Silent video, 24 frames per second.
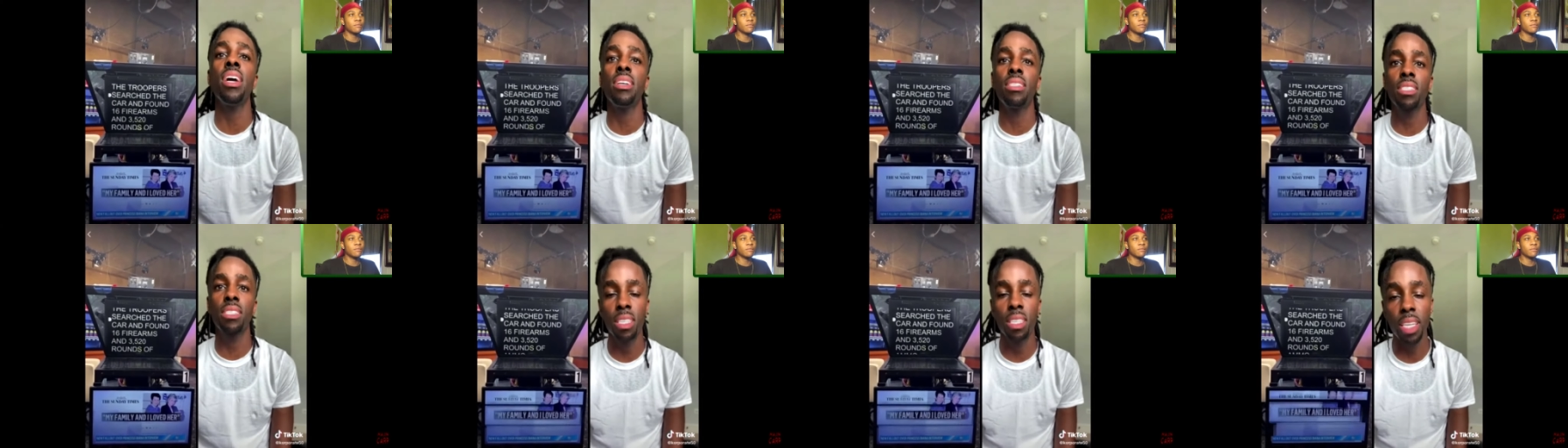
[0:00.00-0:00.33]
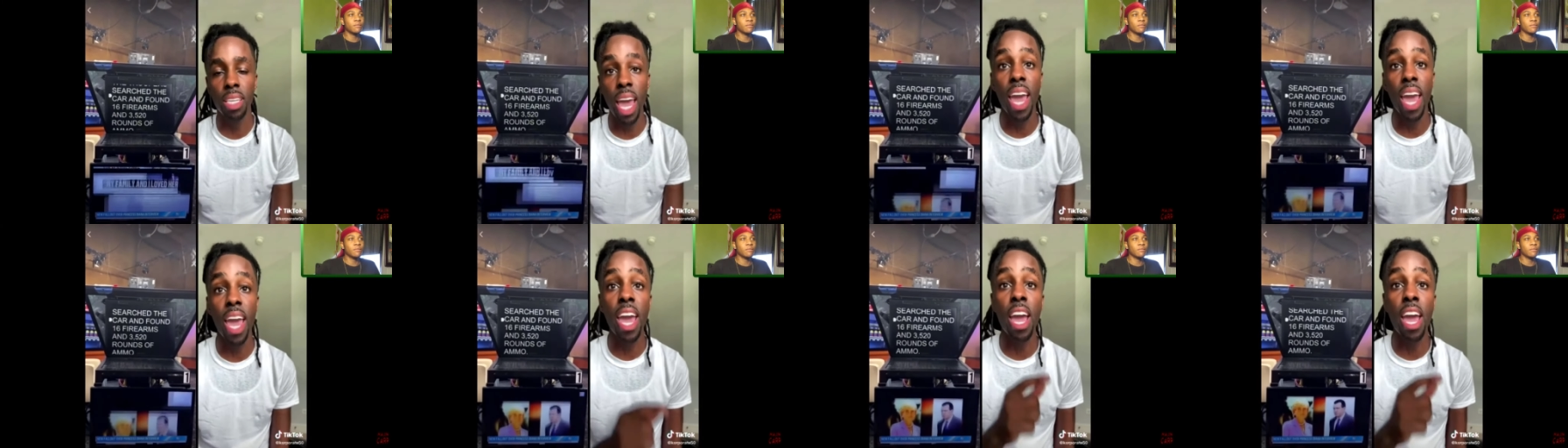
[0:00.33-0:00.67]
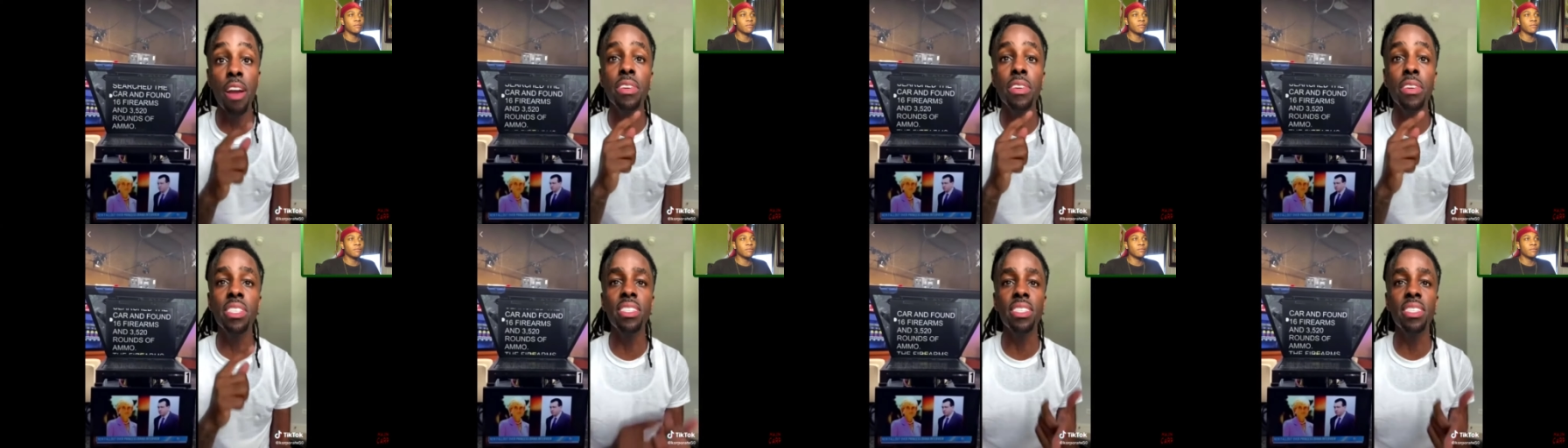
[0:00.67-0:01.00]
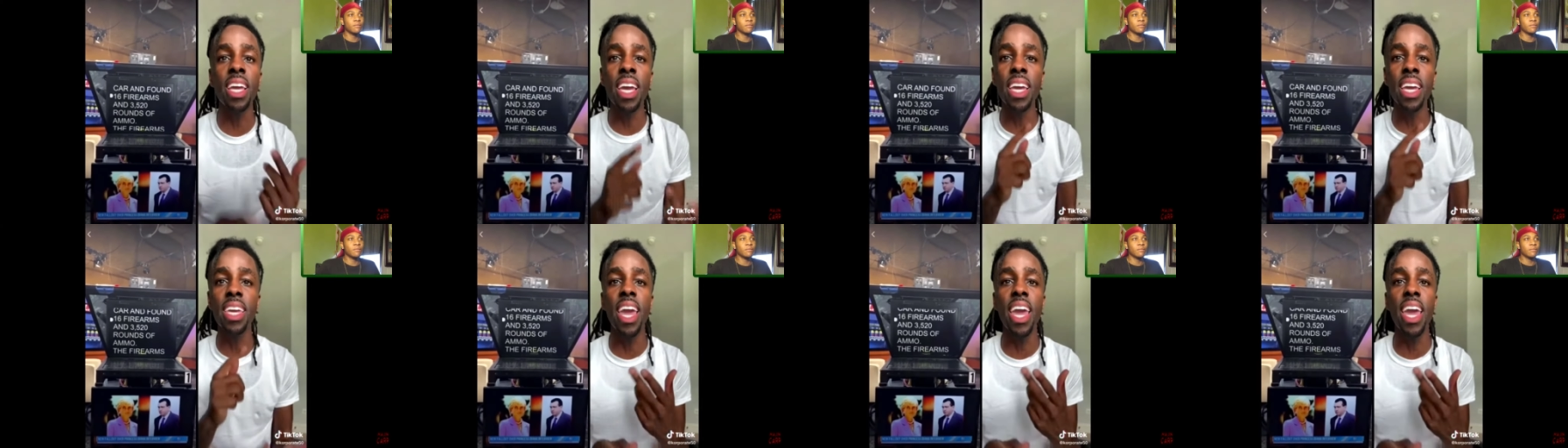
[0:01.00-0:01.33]
Uh, got every
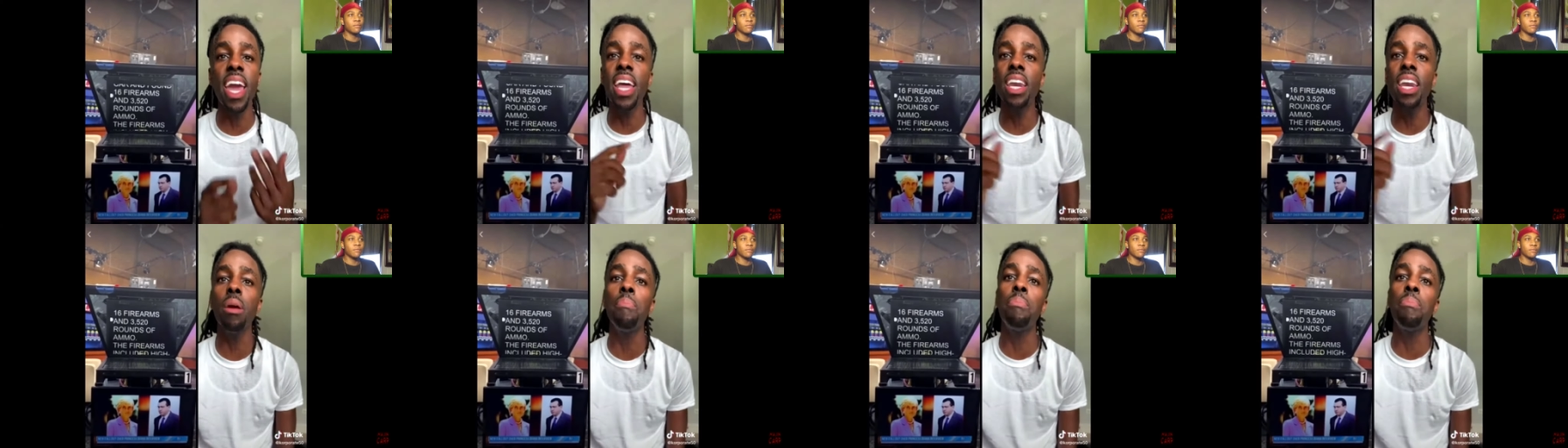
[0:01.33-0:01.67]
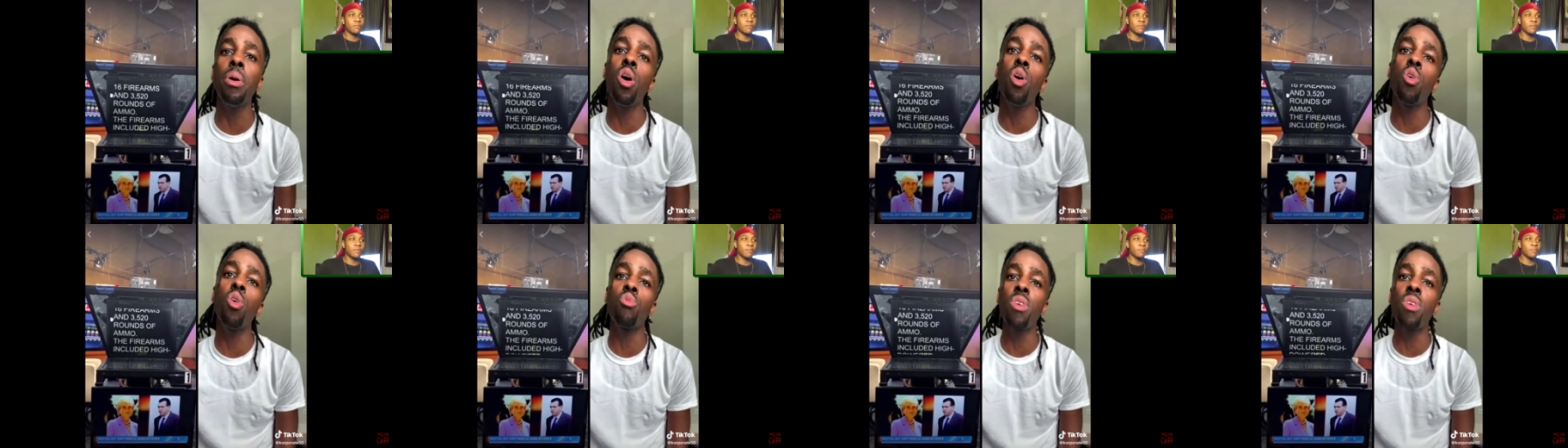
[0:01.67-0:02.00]
stick cannon pole.